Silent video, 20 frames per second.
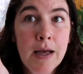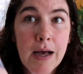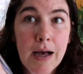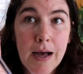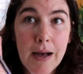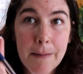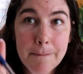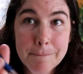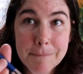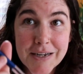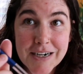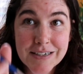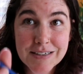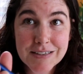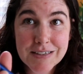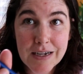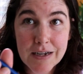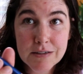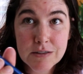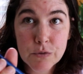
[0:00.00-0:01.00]
But it
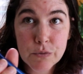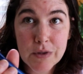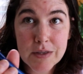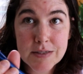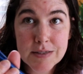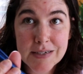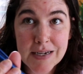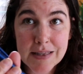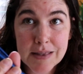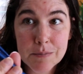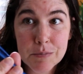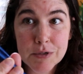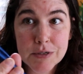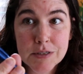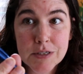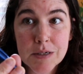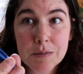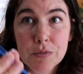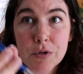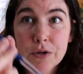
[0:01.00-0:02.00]
does withstand the
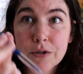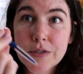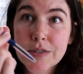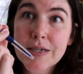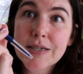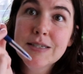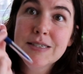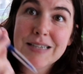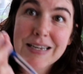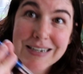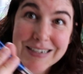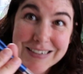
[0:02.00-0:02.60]
printing process and